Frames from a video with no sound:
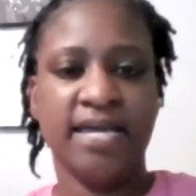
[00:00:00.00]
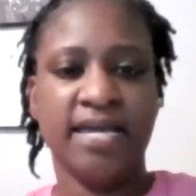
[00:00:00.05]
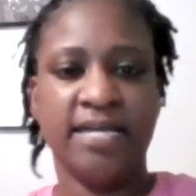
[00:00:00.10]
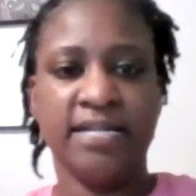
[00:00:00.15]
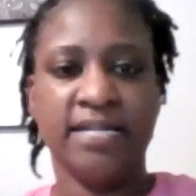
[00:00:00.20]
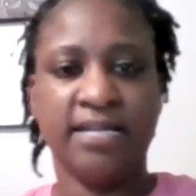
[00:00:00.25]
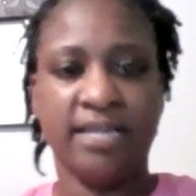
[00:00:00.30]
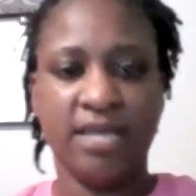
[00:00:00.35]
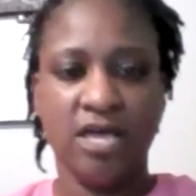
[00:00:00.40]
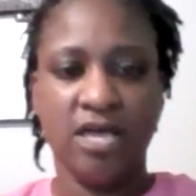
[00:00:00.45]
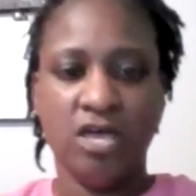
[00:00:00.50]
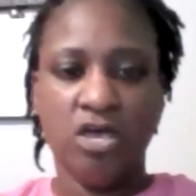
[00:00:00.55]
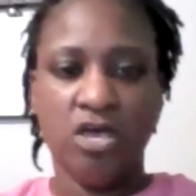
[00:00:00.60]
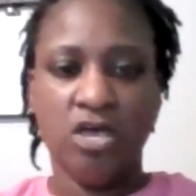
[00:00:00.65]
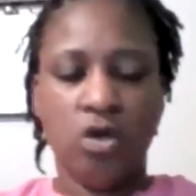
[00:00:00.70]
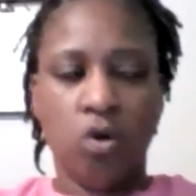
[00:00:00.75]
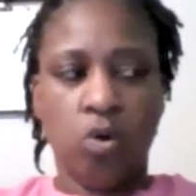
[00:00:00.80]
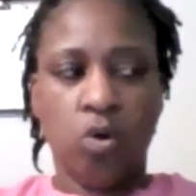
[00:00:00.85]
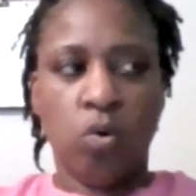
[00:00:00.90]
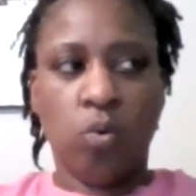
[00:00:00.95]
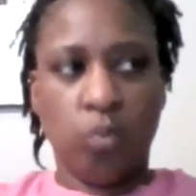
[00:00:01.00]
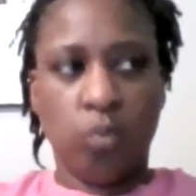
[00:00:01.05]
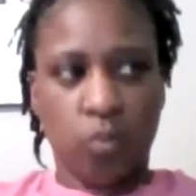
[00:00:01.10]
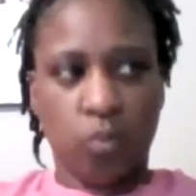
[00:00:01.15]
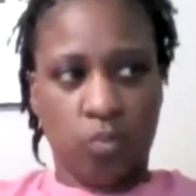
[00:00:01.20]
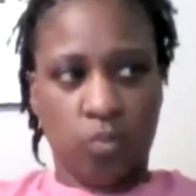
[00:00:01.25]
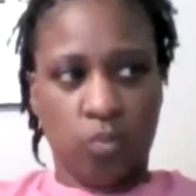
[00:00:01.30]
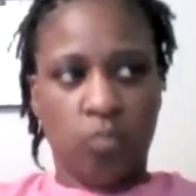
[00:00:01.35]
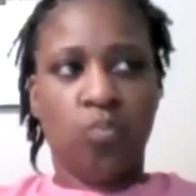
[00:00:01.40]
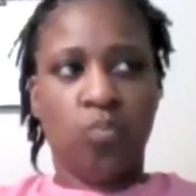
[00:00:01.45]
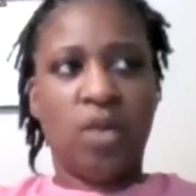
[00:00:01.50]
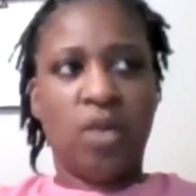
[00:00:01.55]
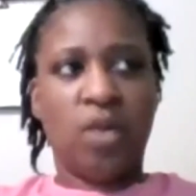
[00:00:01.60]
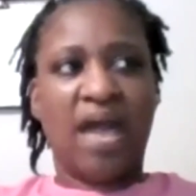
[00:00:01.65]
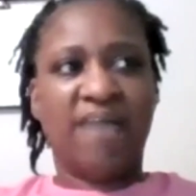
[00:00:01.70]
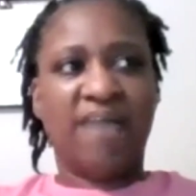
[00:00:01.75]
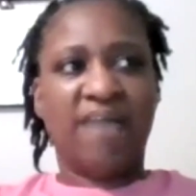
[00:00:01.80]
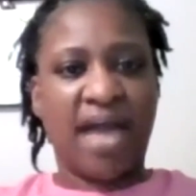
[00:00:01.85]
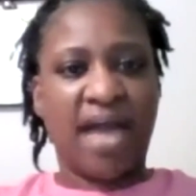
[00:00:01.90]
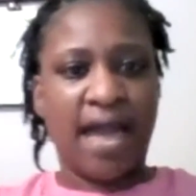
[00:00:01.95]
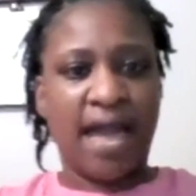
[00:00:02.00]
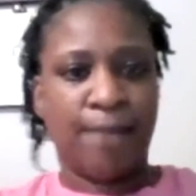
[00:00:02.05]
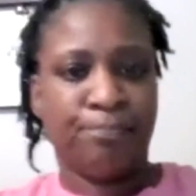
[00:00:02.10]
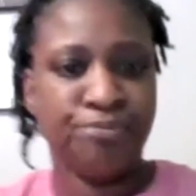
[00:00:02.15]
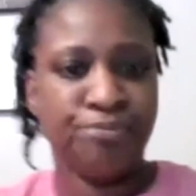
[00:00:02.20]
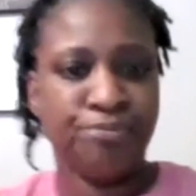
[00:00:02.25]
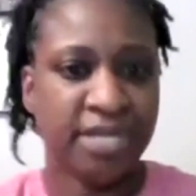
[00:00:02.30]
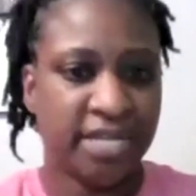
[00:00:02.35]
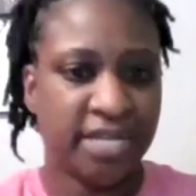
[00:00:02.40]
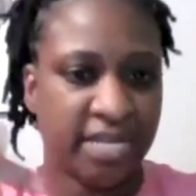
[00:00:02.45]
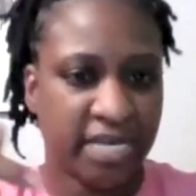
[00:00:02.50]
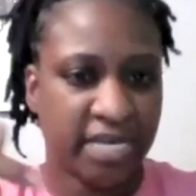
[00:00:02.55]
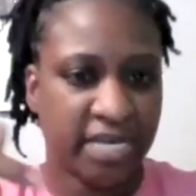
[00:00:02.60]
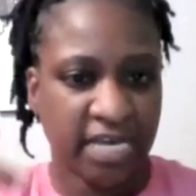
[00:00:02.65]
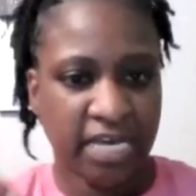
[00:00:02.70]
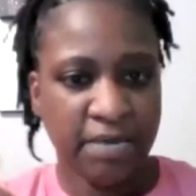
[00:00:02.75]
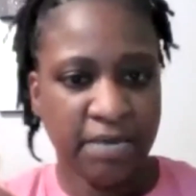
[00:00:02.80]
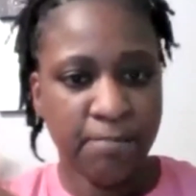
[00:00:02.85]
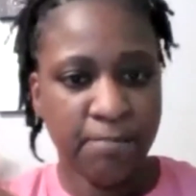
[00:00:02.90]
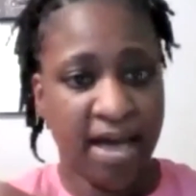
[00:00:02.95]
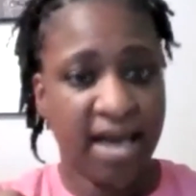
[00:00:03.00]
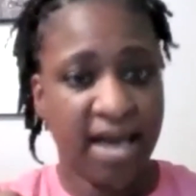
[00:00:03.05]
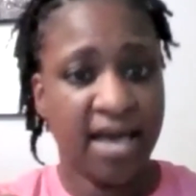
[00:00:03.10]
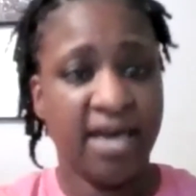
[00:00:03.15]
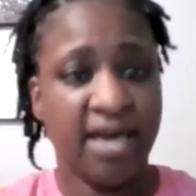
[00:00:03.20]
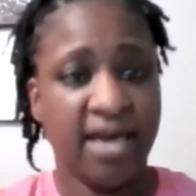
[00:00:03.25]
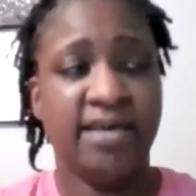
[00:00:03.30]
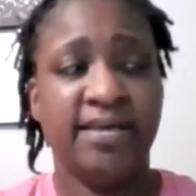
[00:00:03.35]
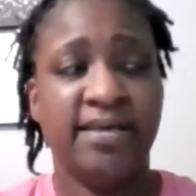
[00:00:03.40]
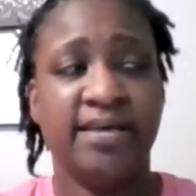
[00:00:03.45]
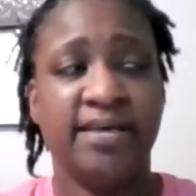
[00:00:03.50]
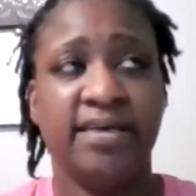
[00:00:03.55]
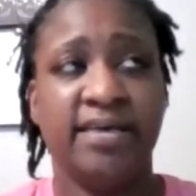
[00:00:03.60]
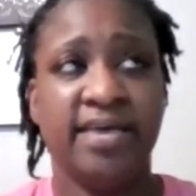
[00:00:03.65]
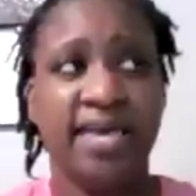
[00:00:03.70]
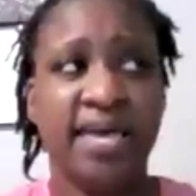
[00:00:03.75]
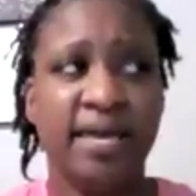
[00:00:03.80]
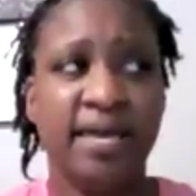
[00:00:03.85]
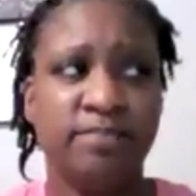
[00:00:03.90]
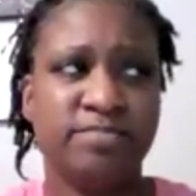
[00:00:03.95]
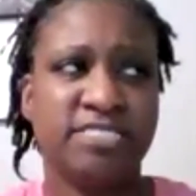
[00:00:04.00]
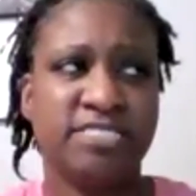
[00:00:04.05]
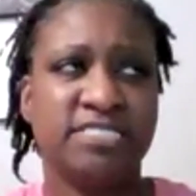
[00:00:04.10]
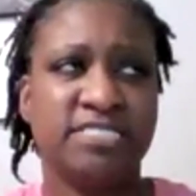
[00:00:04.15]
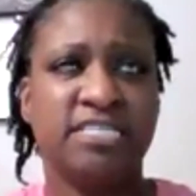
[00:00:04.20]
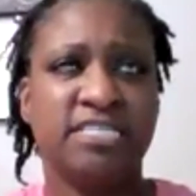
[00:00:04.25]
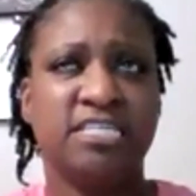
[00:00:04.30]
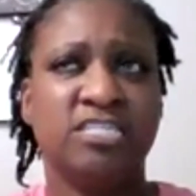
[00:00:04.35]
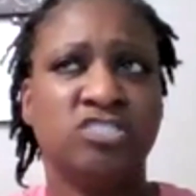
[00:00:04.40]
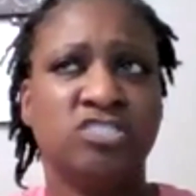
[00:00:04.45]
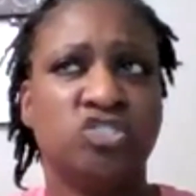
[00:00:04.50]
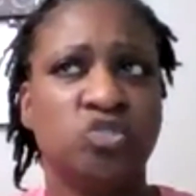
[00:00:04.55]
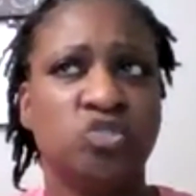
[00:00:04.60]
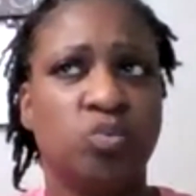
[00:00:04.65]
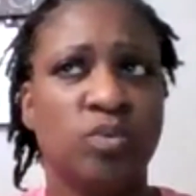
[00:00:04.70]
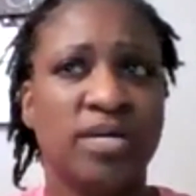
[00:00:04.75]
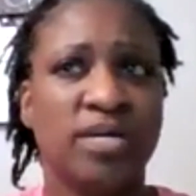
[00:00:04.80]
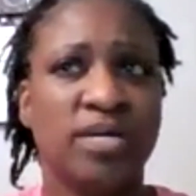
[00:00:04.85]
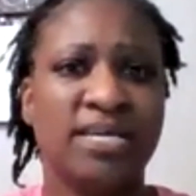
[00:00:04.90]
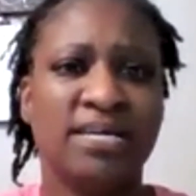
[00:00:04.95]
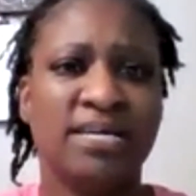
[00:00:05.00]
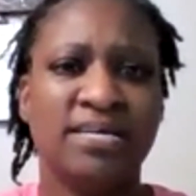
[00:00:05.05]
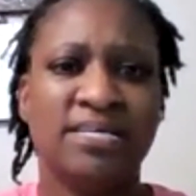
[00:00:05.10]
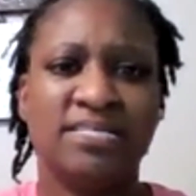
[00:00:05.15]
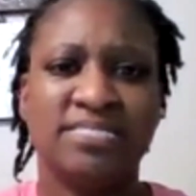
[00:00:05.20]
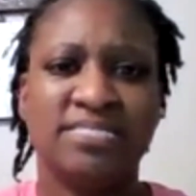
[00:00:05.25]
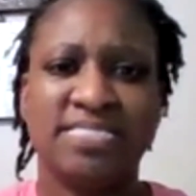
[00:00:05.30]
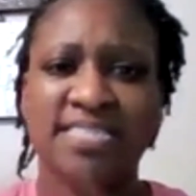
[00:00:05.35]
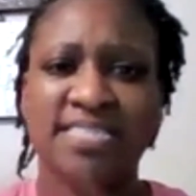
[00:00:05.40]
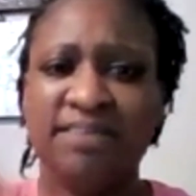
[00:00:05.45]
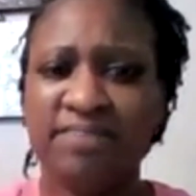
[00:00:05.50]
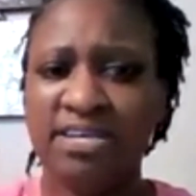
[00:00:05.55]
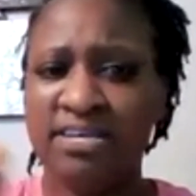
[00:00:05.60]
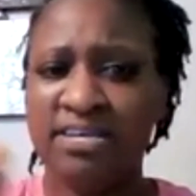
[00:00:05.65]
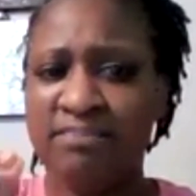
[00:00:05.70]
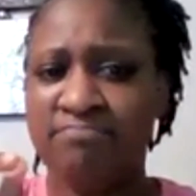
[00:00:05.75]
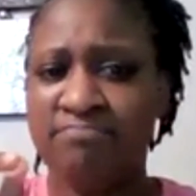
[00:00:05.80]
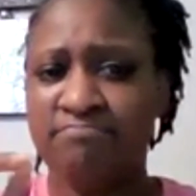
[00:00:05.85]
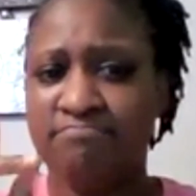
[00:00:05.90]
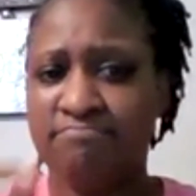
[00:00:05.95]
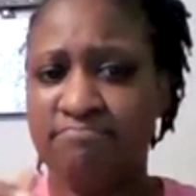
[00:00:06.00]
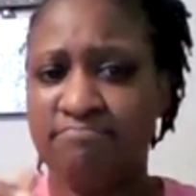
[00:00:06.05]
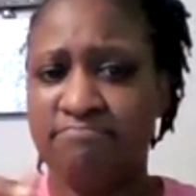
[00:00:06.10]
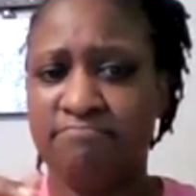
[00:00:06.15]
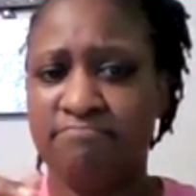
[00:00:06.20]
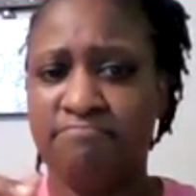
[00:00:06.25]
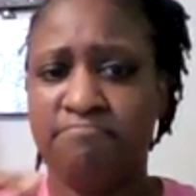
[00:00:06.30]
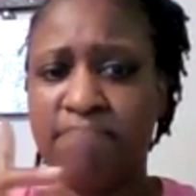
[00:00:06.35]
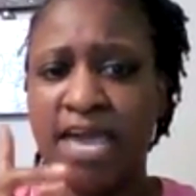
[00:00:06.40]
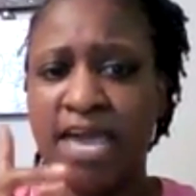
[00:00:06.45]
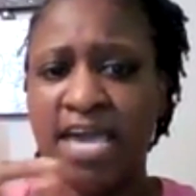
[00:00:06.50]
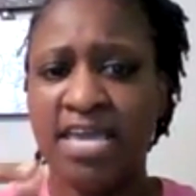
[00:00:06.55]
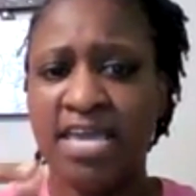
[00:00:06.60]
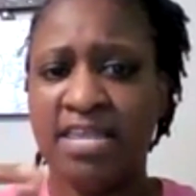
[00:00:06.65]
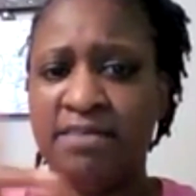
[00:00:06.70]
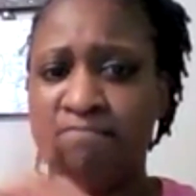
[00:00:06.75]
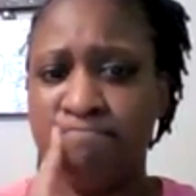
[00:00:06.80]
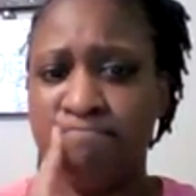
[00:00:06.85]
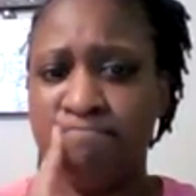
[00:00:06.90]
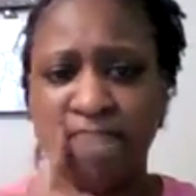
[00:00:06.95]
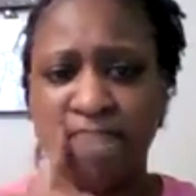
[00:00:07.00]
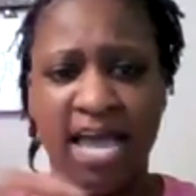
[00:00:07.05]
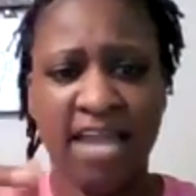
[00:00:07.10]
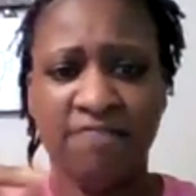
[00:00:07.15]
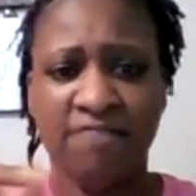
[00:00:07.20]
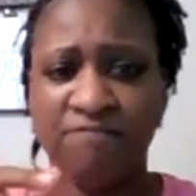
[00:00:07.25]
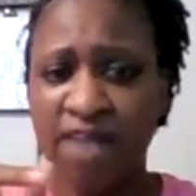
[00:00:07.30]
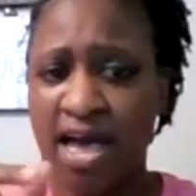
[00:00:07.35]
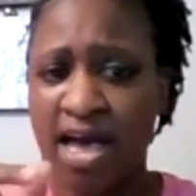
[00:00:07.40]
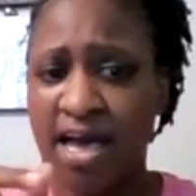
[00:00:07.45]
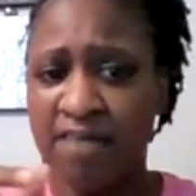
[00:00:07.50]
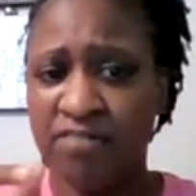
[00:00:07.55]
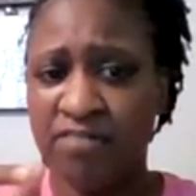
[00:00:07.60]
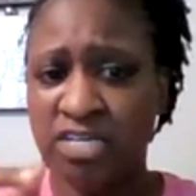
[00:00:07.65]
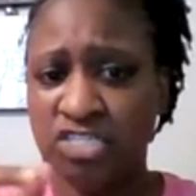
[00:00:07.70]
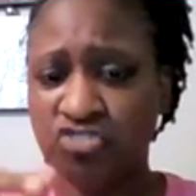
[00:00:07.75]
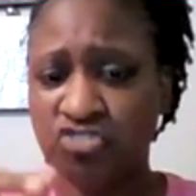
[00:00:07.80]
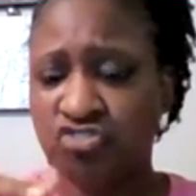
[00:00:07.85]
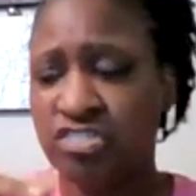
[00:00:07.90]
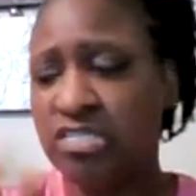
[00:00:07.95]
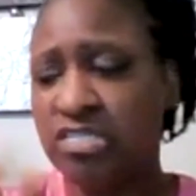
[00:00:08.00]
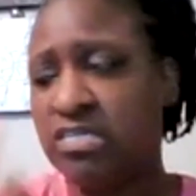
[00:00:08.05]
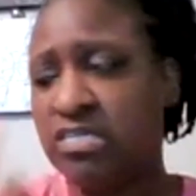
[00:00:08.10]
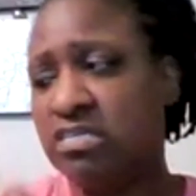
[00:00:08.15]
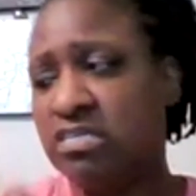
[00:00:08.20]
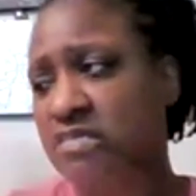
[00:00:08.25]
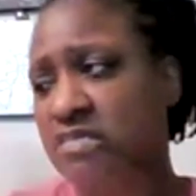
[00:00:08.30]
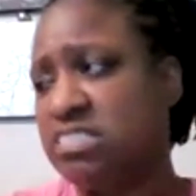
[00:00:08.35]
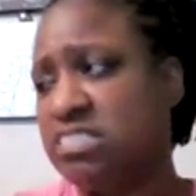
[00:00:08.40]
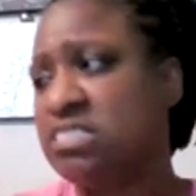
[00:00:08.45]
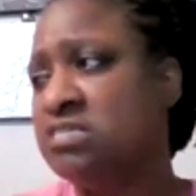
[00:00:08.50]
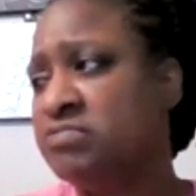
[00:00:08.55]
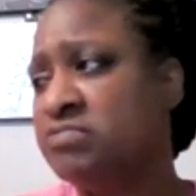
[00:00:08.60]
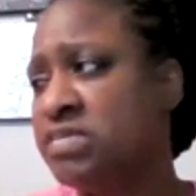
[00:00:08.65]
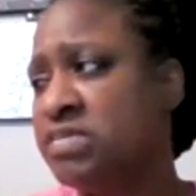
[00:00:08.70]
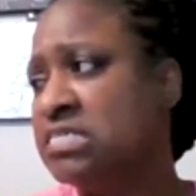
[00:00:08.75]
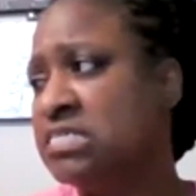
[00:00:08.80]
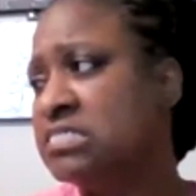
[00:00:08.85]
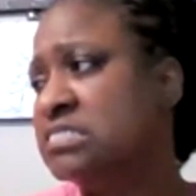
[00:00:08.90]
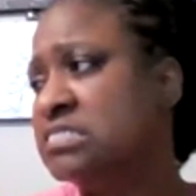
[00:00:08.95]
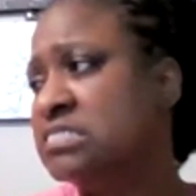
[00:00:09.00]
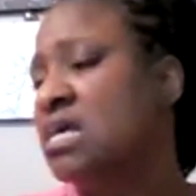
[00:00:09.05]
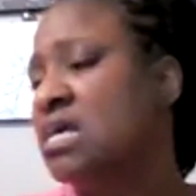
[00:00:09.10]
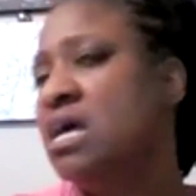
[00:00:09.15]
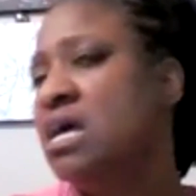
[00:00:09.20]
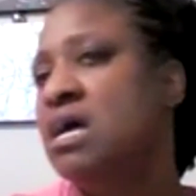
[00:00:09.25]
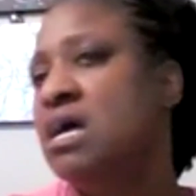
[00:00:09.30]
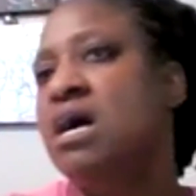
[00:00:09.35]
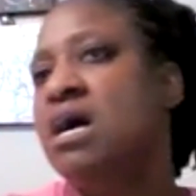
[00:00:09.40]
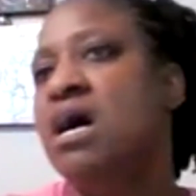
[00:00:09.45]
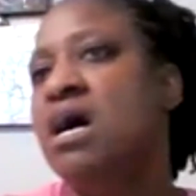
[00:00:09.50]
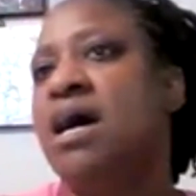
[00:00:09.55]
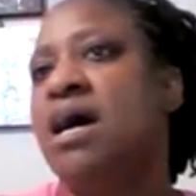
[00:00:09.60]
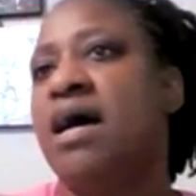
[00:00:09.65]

And after I printed it in my Epson 20, 70, 80, 9500 series,